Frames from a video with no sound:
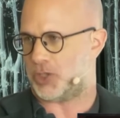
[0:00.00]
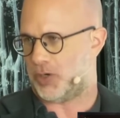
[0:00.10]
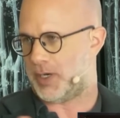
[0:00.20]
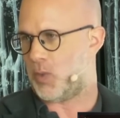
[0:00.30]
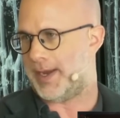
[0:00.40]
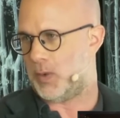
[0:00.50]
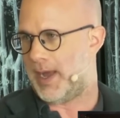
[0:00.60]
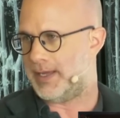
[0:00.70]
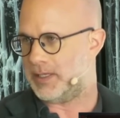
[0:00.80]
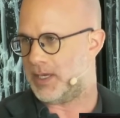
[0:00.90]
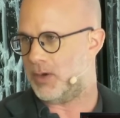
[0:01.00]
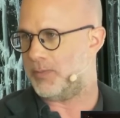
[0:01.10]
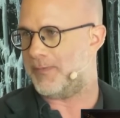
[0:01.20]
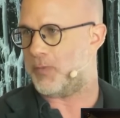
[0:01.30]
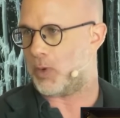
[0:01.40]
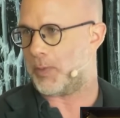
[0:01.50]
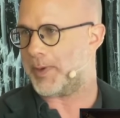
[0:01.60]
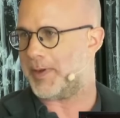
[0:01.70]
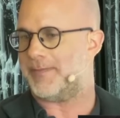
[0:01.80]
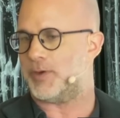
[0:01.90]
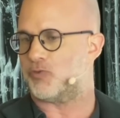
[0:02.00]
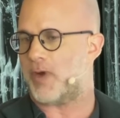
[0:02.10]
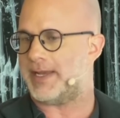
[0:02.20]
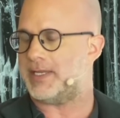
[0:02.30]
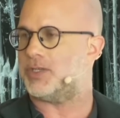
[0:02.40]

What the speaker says: started quite a while ago before we were even ready